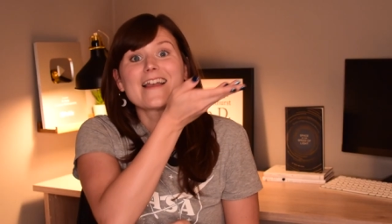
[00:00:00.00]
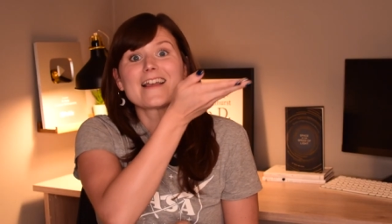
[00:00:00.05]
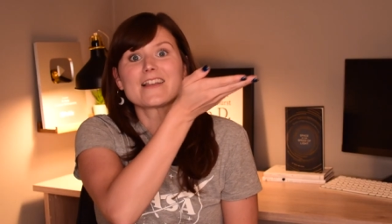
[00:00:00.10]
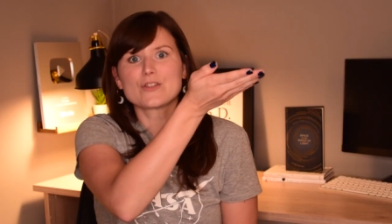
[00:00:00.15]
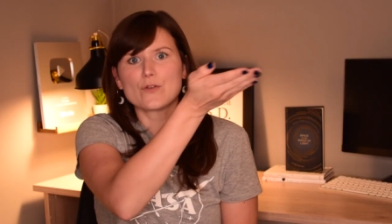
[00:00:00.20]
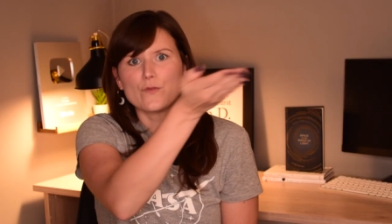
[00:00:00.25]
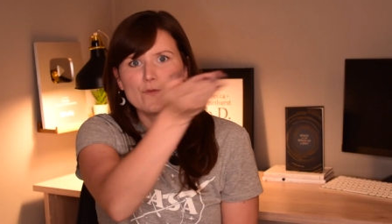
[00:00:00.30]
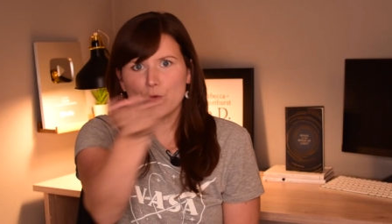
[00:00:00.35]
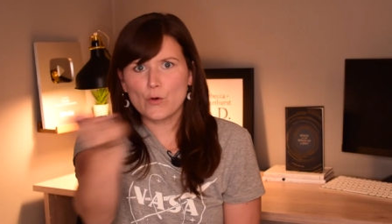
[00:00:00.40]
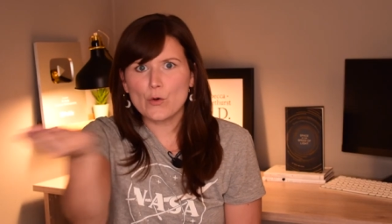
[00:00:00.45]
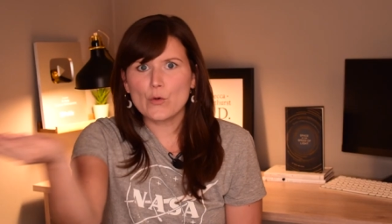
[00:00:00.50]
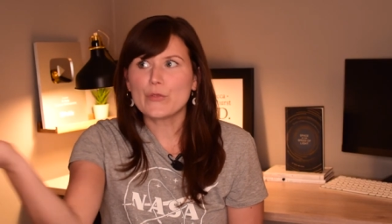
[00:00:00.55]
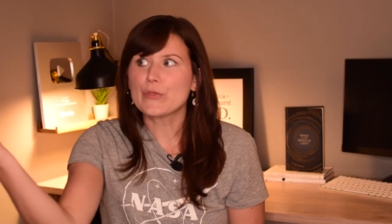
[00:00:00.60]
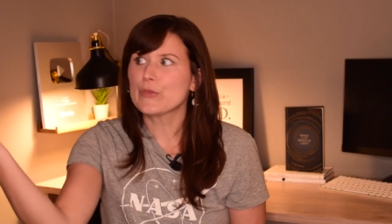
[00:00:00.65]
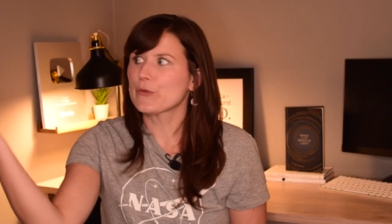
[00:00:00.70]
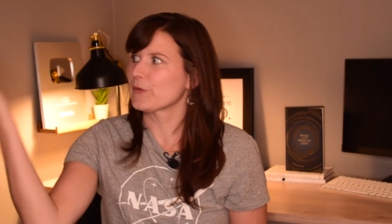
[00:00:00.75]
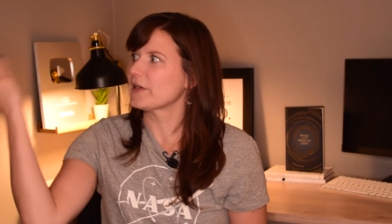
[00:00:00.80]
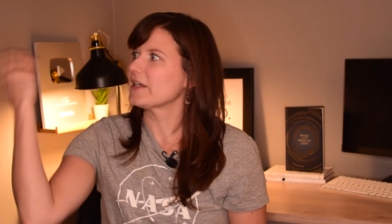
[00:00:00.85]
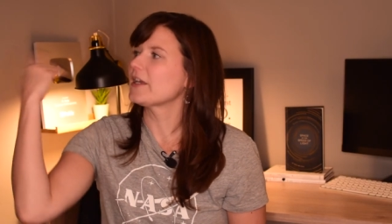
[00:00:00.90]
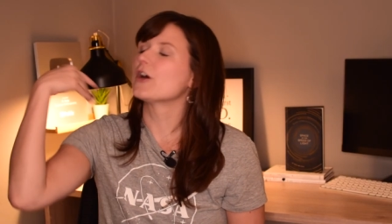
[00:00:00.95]
is a full
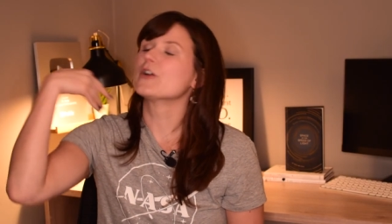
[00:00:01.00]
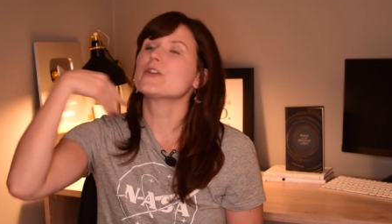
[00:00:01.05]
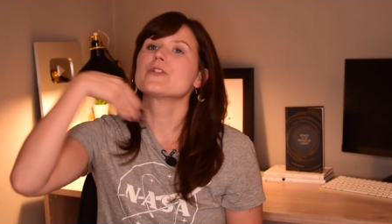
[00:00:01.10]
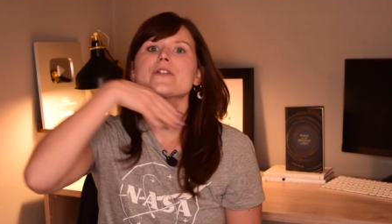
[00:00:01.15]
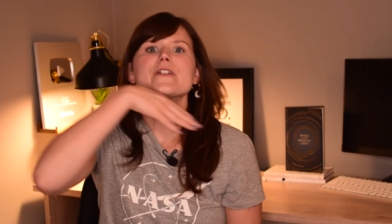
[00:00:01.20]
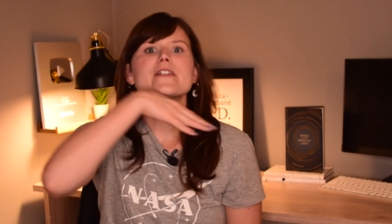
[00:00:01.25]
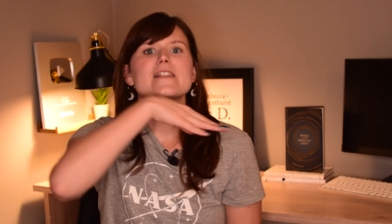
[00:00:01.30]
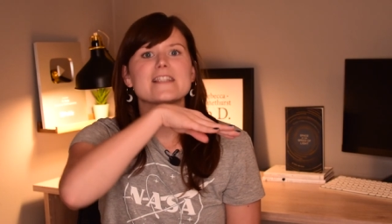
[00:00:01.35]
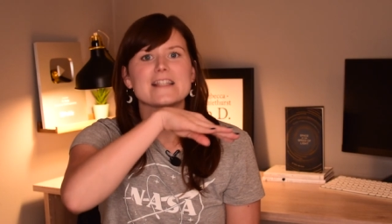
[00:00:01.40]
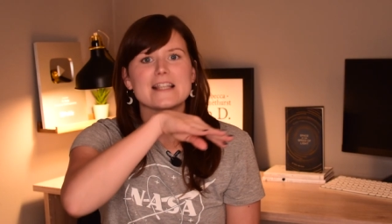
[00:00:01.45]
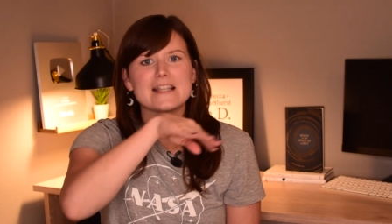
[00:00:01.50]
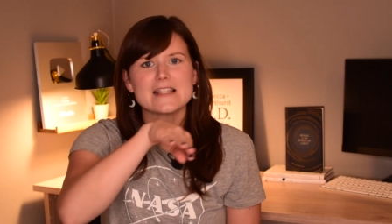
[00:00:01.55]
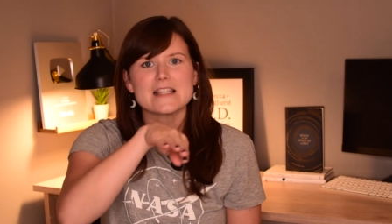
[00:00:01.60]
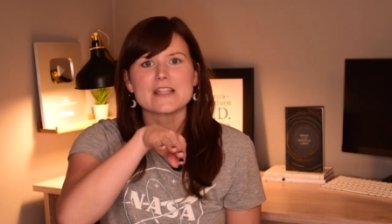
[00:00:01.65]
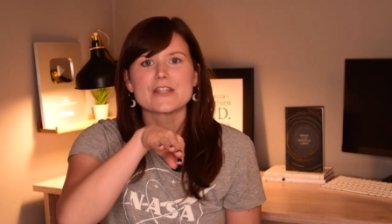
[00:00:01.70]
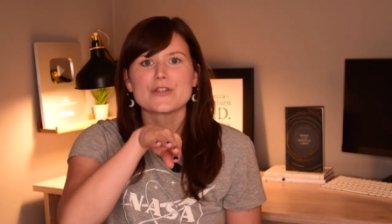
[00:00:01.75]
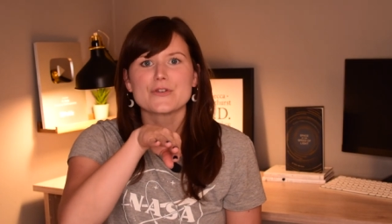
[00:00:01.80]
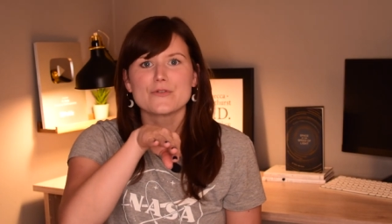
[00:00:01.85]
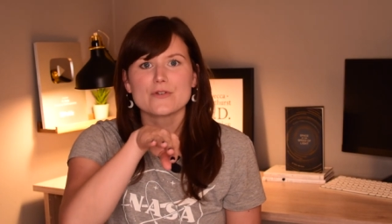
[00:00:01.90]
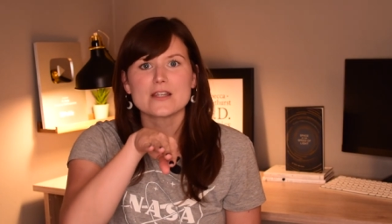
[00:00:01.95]

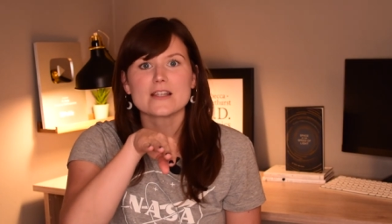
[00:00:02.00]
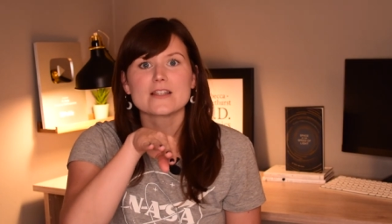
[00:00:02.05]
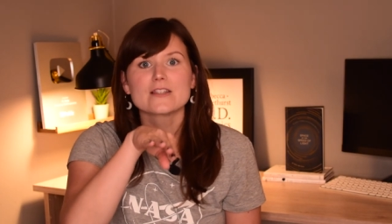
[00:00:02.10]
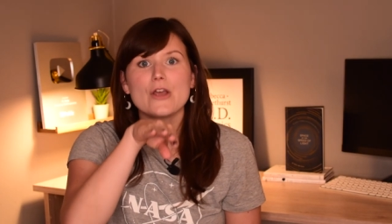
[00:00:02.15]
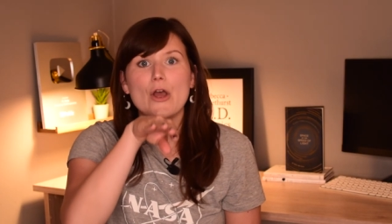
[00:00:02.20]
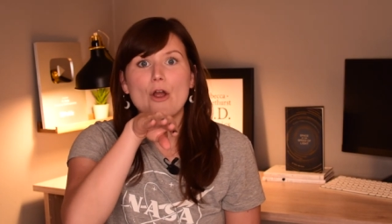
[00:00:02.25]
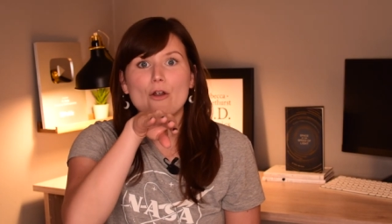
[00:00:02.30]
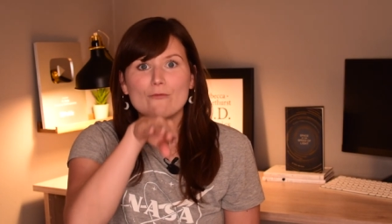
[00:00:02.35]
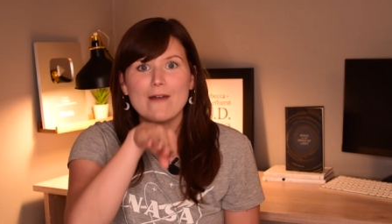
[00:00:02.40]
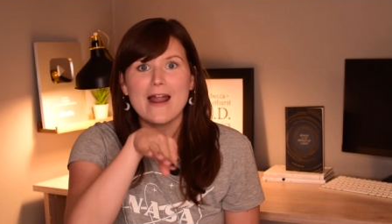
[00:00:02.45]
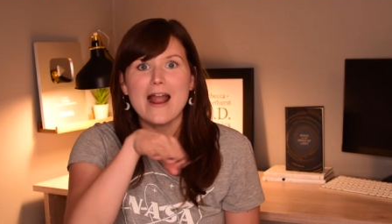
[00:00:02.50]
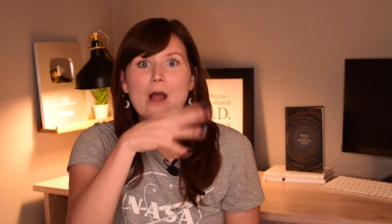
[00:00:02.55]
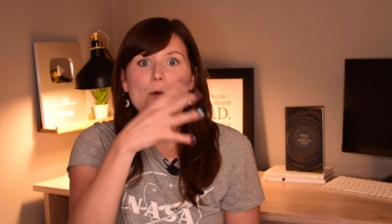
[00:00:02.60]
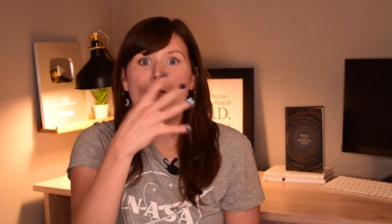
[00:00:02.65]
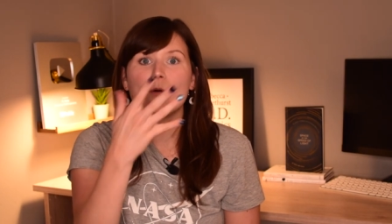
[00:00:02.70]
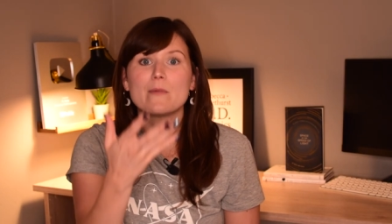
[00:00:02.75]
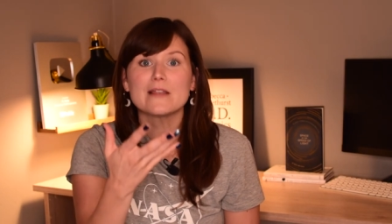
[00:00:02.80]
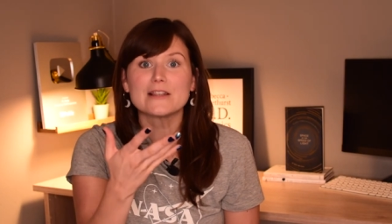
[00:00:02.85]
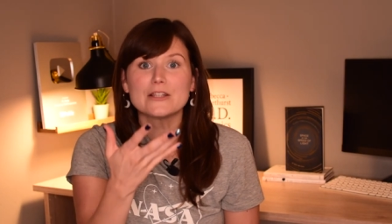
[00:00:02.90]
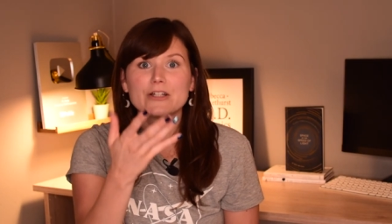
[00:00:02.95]
360 degrees around
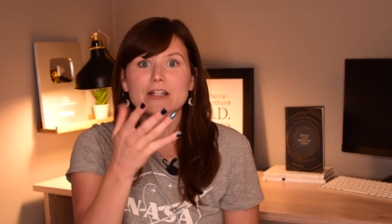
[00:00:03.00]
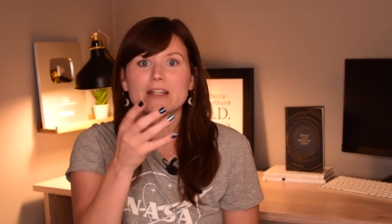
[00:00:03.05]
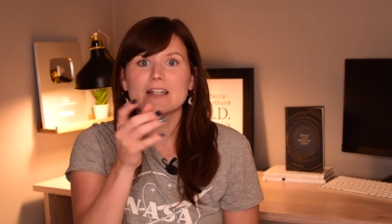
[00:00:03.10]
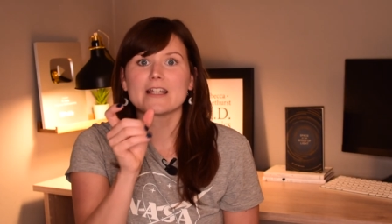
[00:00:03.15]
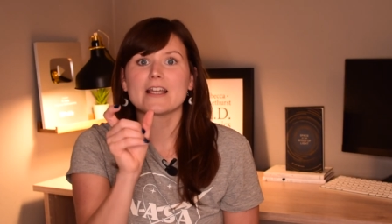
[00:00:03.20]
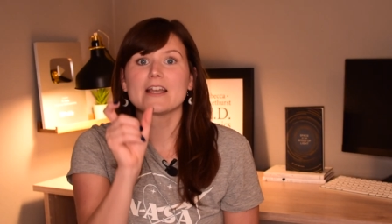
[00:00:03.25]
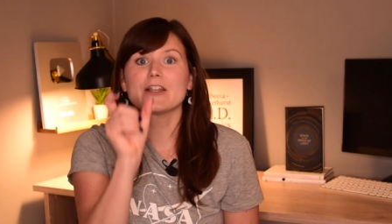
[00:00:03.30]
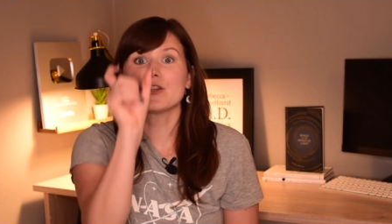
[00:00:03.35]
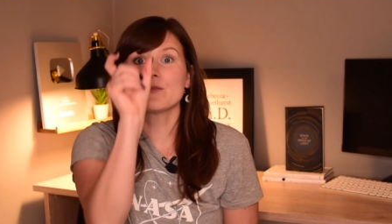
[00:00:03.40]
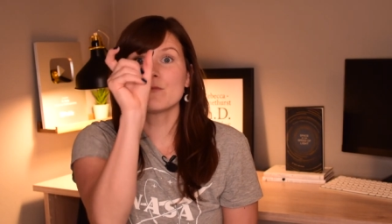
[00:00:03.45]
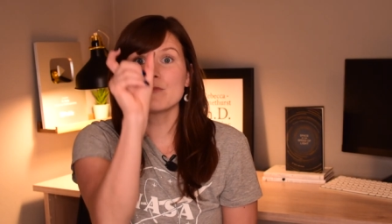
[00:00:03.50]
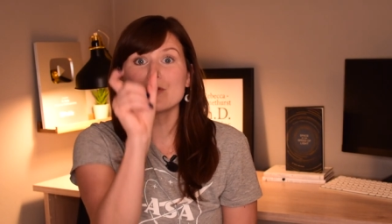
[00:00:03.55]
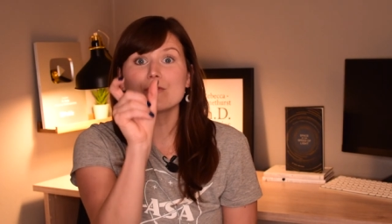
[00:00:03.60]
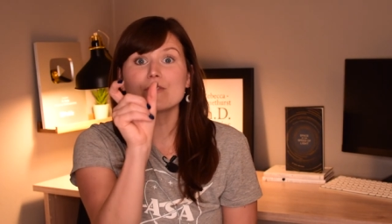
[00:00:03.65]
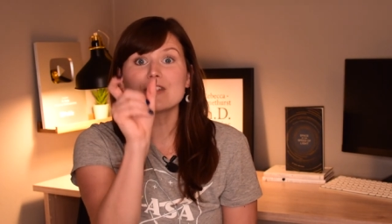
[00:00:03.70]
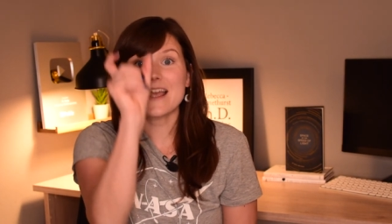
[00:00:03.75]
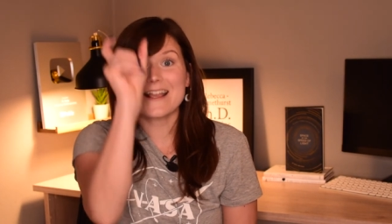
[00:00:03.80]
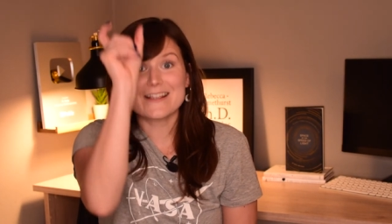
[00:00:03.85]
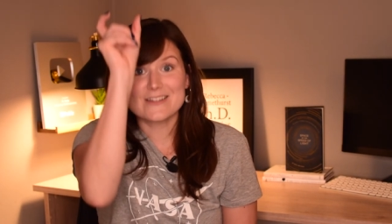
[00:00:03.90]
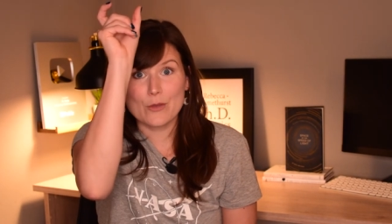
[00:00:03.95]
when we look at it, and the
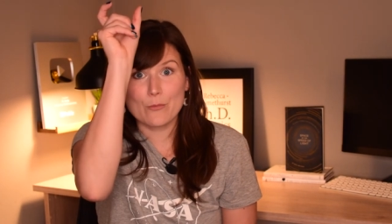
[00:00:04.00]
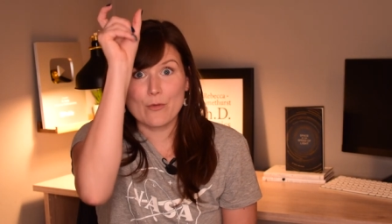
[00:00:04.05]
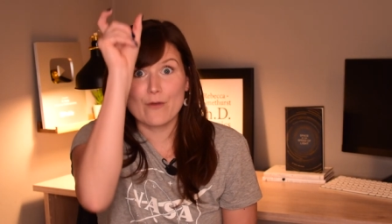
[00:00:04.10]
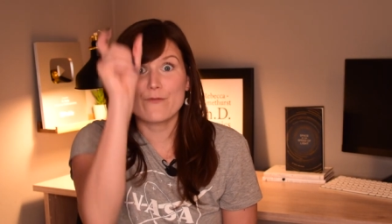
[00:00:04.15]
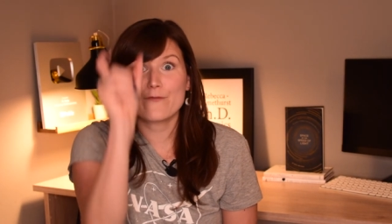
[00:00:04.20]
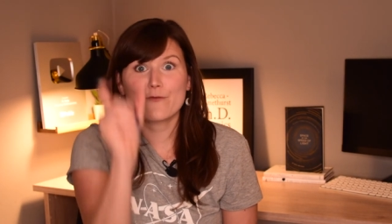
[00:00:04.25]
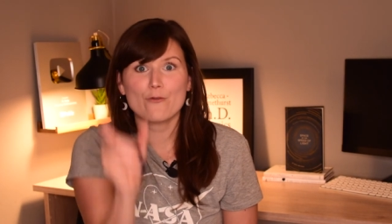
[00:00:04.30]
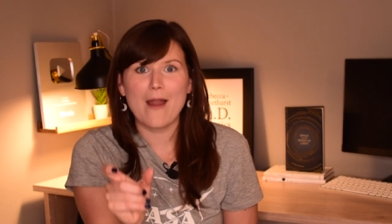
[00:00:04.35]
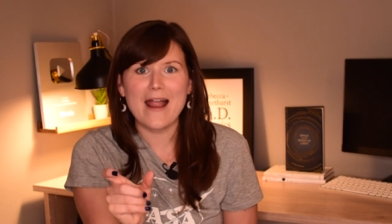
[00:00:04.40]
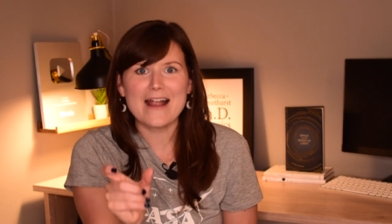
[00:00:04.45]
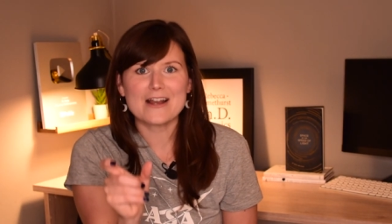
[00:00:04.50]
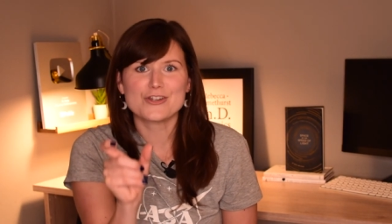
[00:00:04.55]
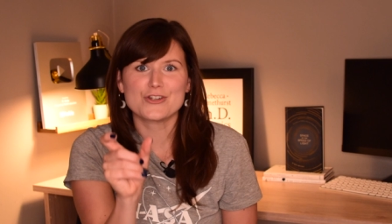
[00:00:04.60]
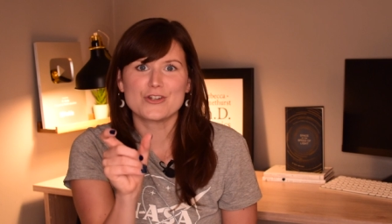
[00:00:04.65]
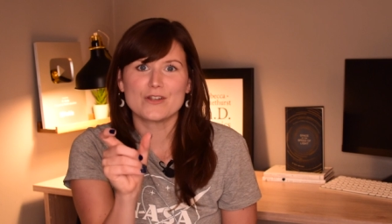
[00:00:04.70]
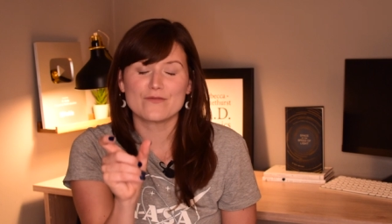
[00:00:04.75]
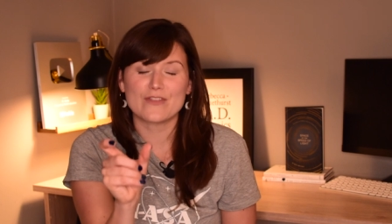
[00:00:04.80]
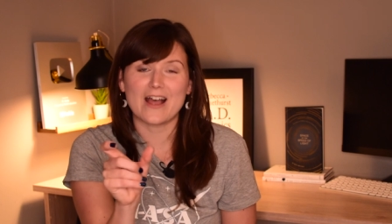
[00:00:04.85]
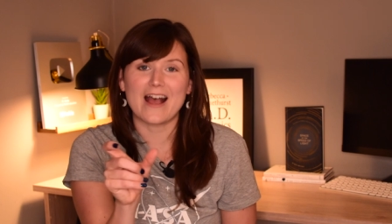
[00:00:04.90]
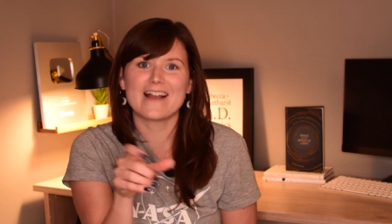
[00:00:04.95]
moon takes up a
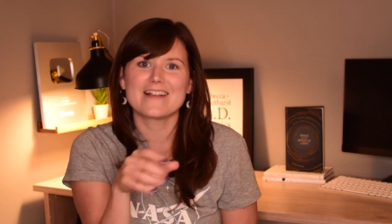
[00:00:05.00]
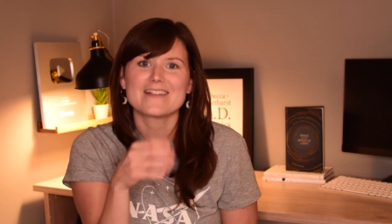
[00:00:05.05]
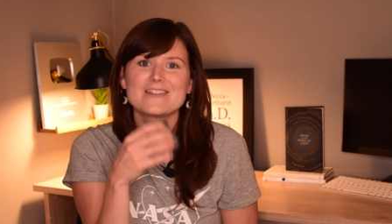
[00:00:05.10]
fraction of that.